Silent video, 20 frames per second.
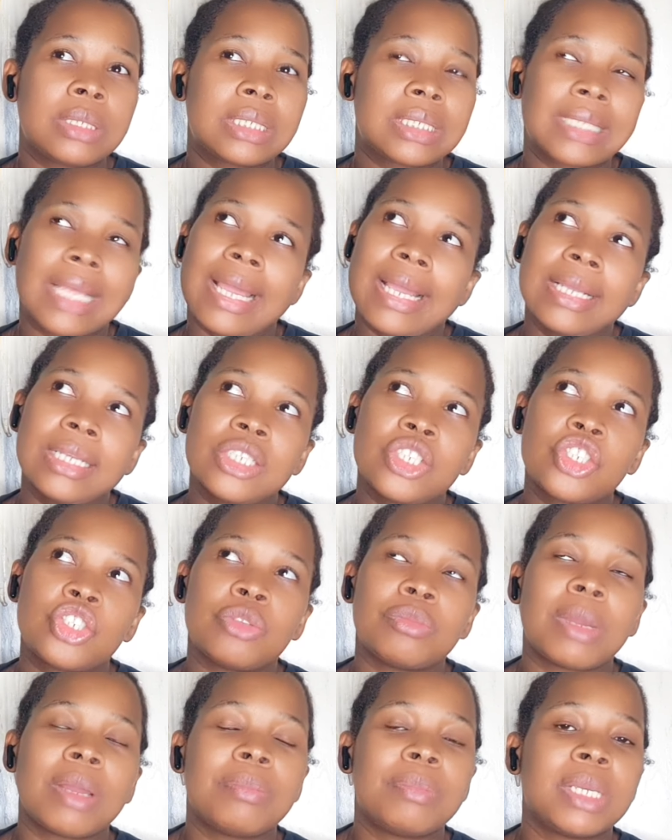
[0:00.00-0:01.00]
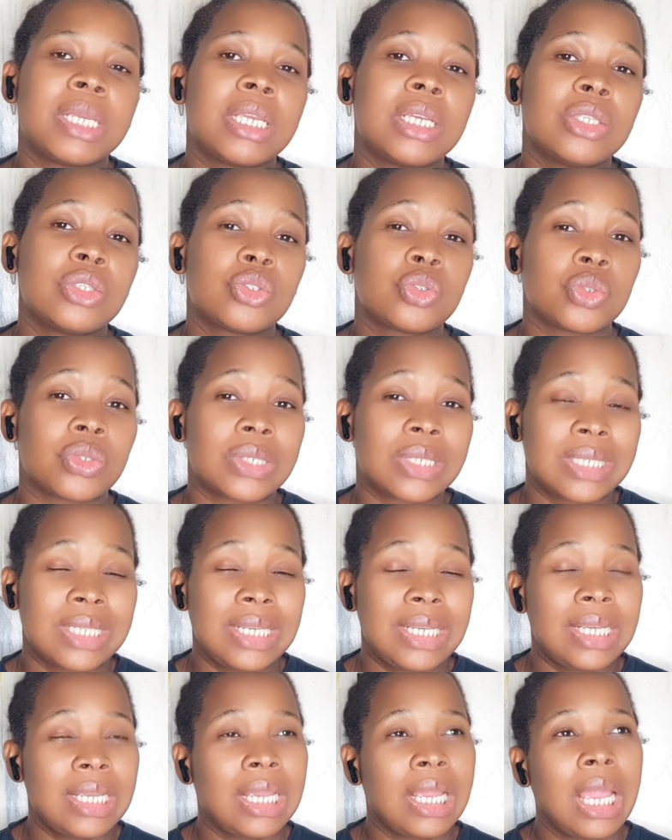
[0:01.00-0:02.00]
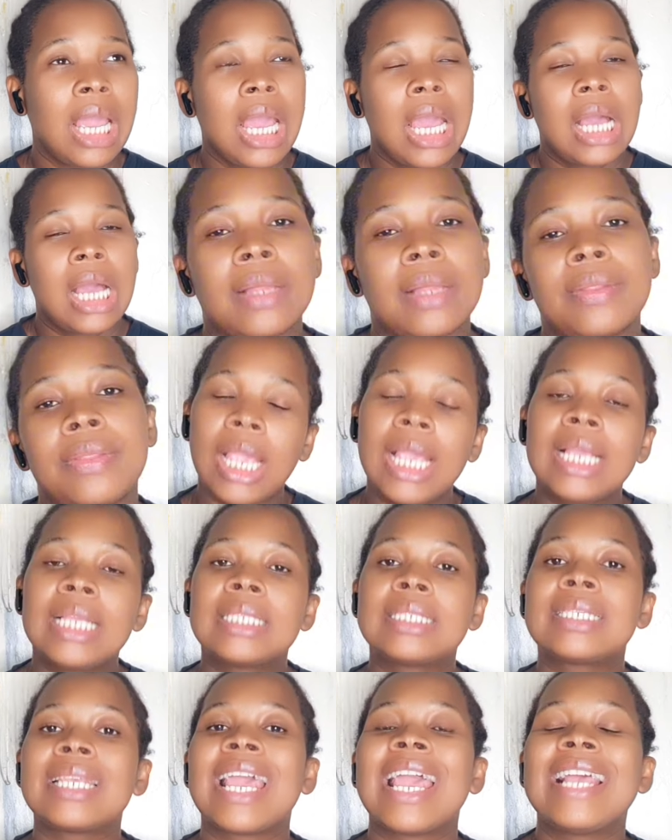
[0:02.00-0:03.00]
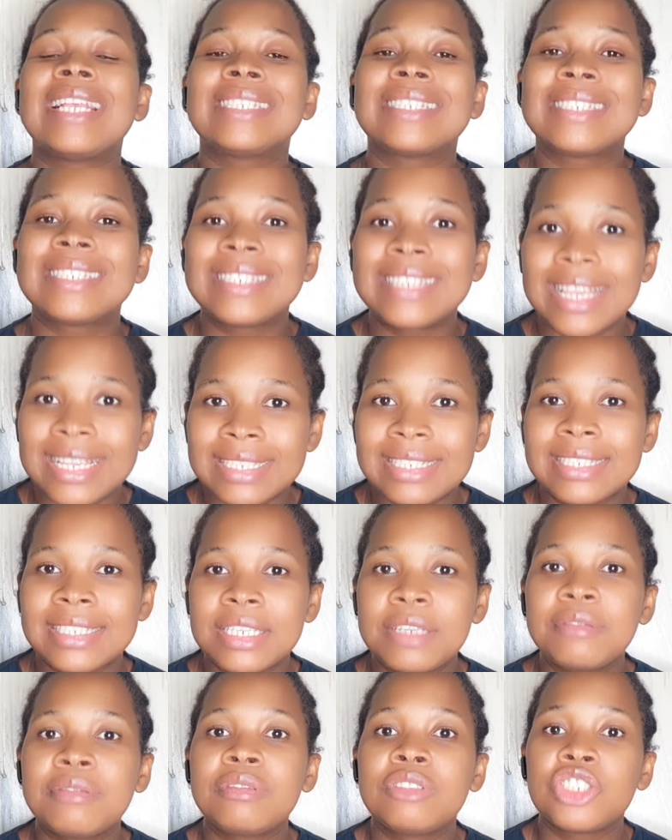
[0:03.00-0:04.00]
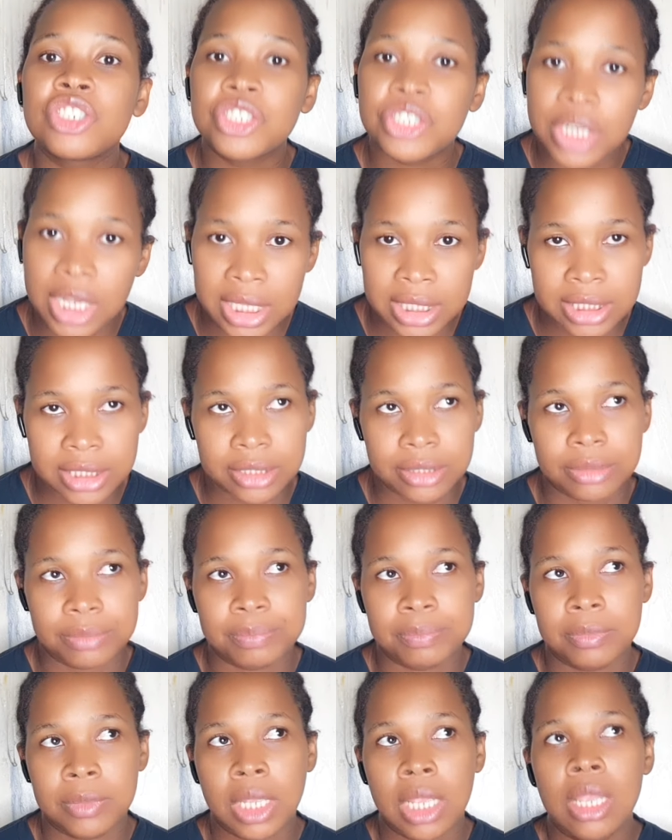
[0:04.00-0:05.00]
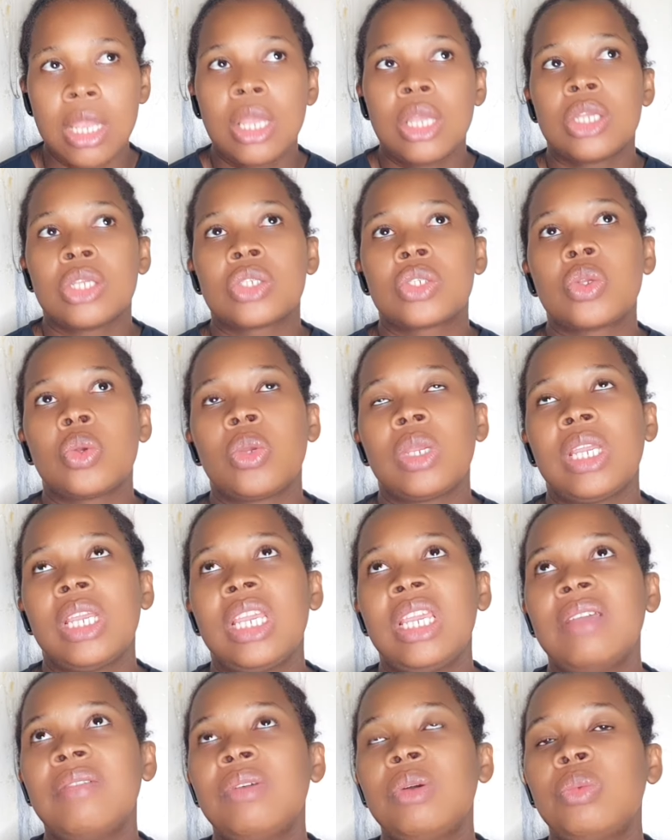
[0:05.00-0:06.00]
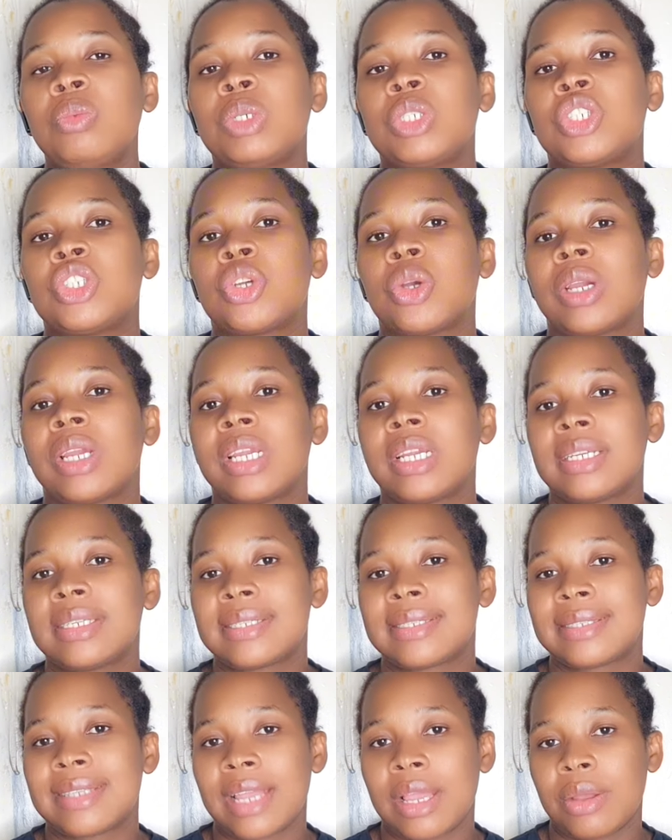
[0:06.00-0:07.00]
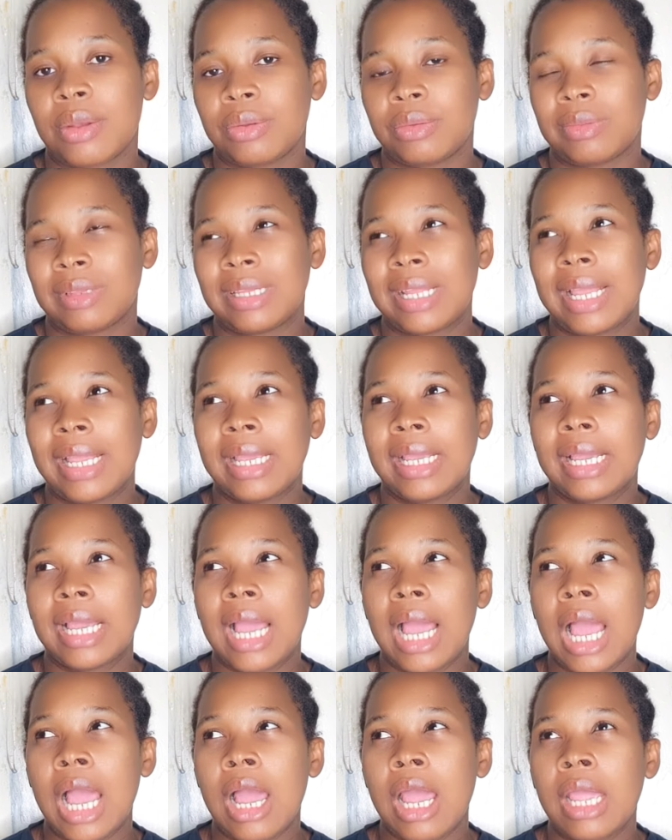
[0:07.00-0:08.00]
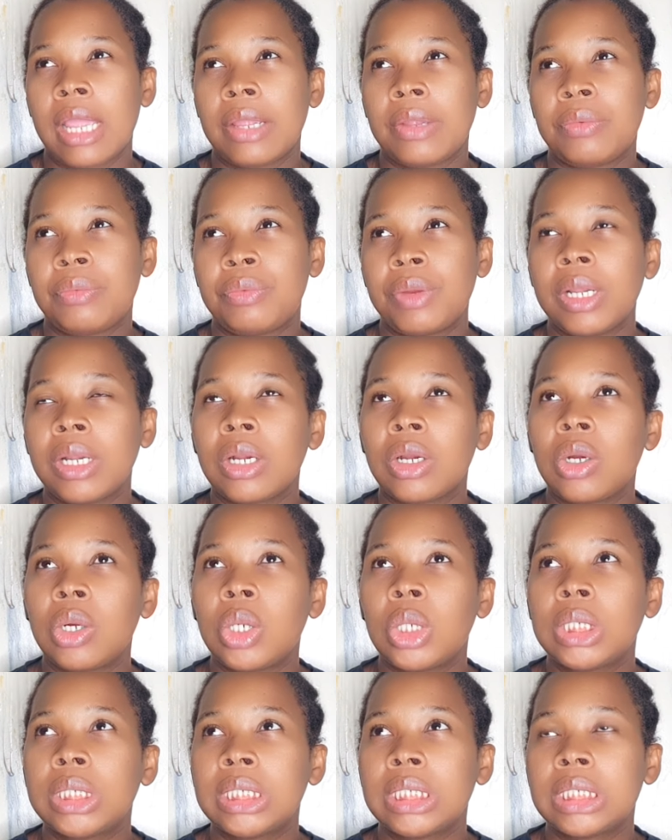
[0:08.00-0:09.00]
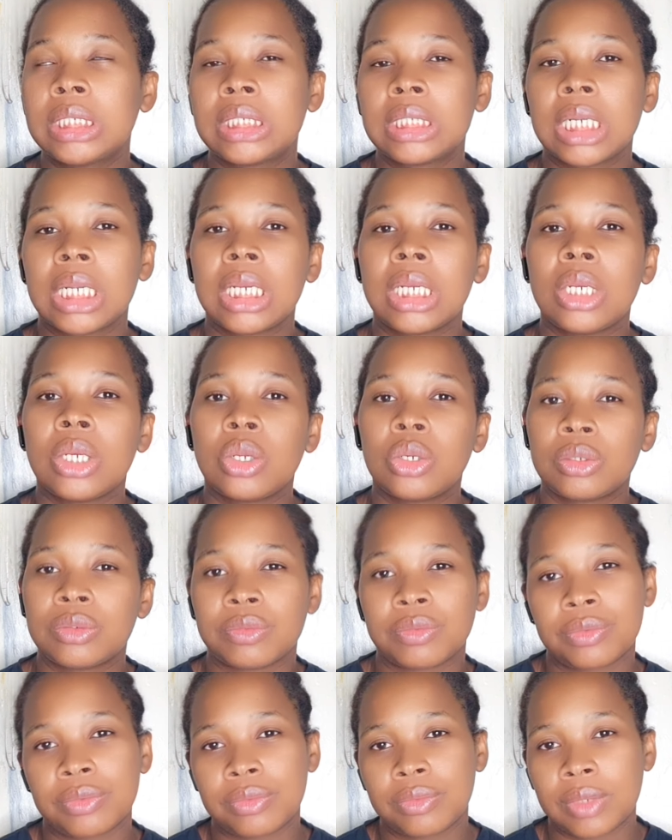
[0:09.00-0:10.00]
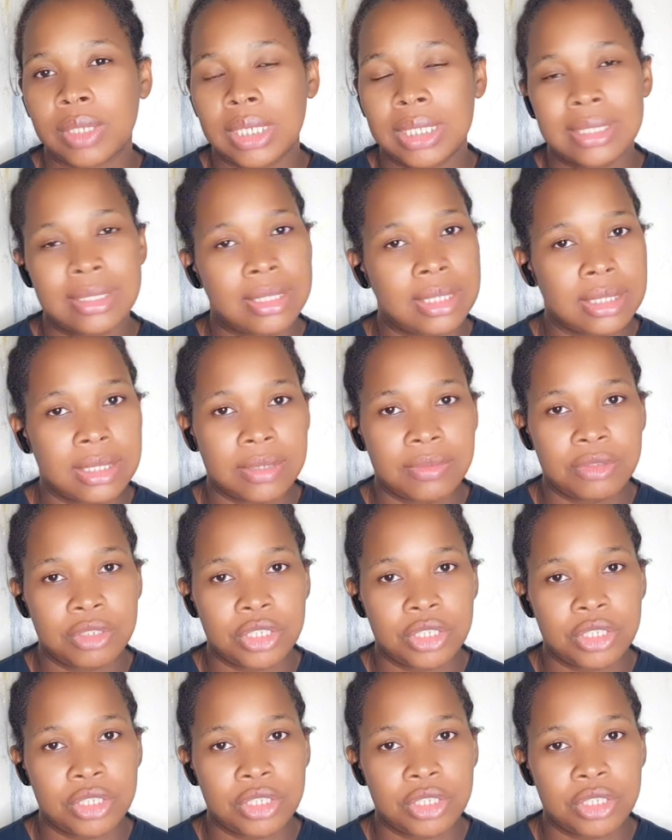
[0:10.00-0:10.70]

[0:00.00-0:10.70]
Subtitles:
signs you might begin to see is excessive shedding. So even with your hairstyle, like I recorded a lot of excessive